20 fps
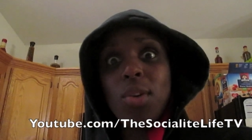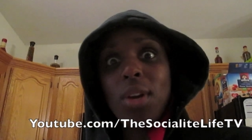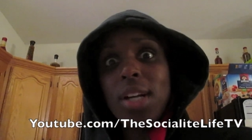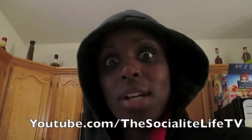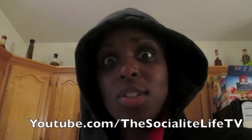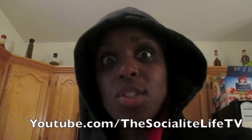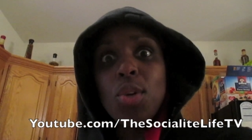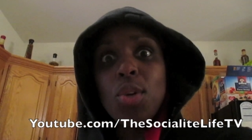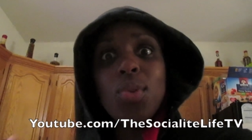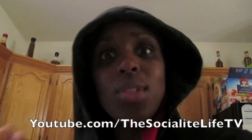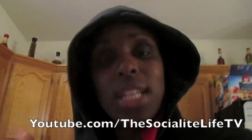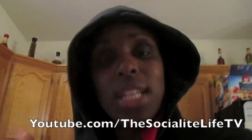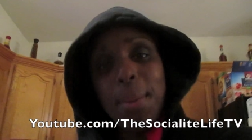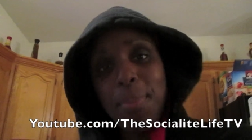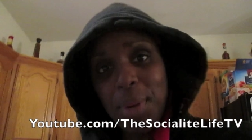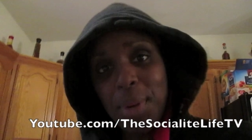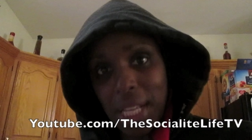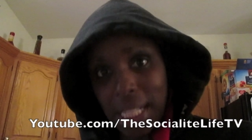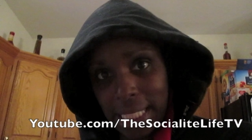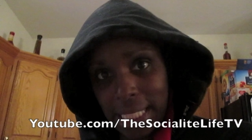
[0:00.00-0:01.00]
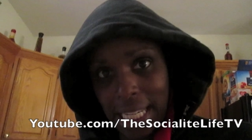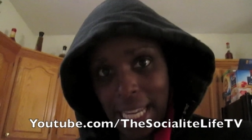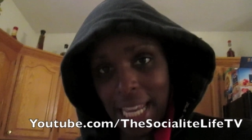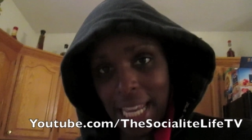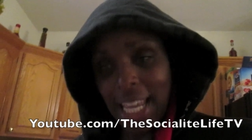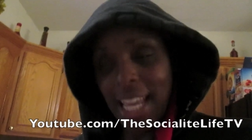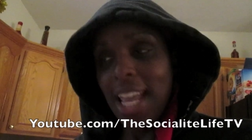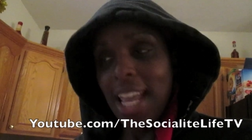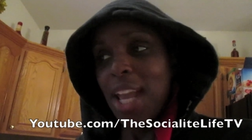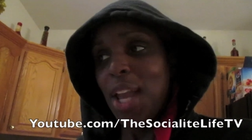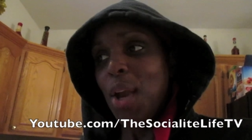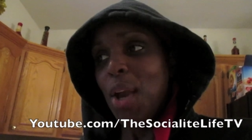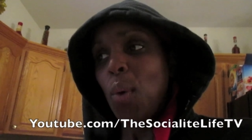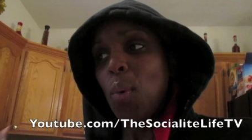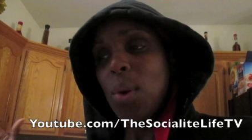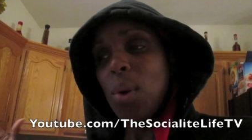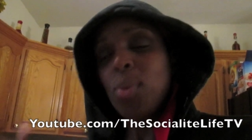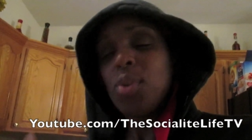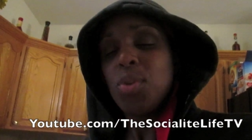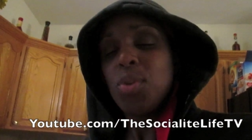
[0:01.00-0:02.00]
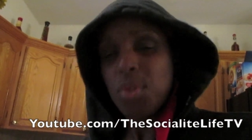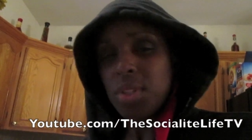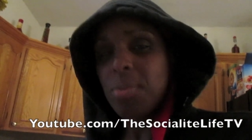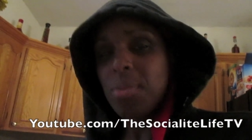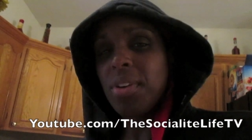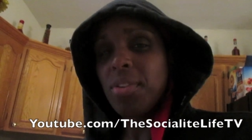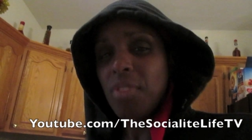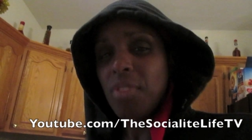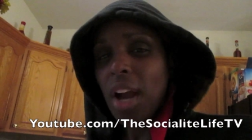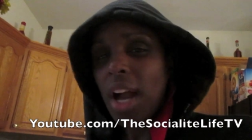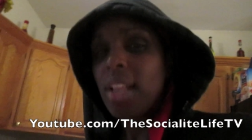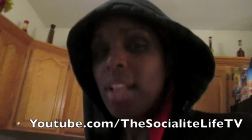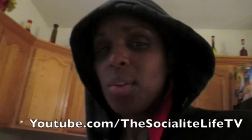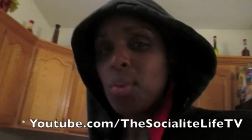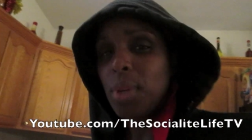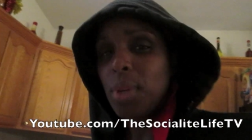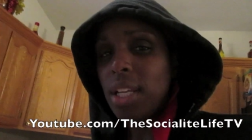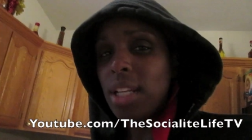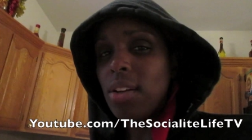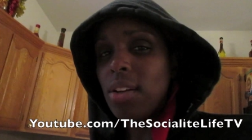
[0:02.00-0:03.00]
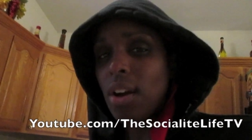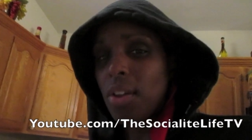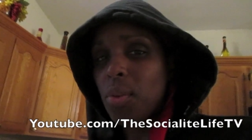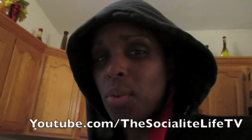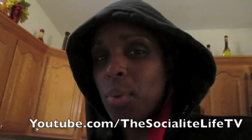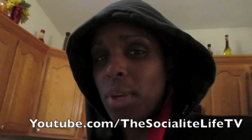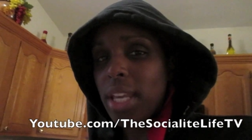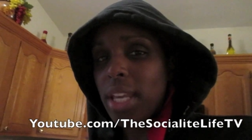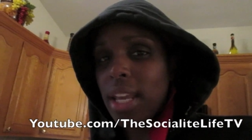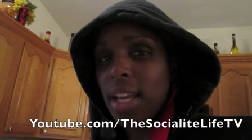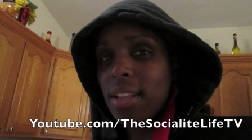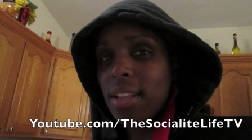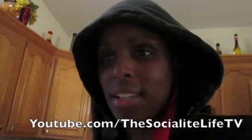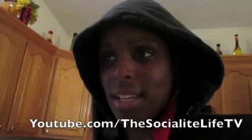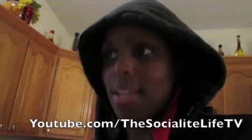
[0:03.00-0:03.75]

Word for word: You guys know typically we will do something for Halloween on the weekend,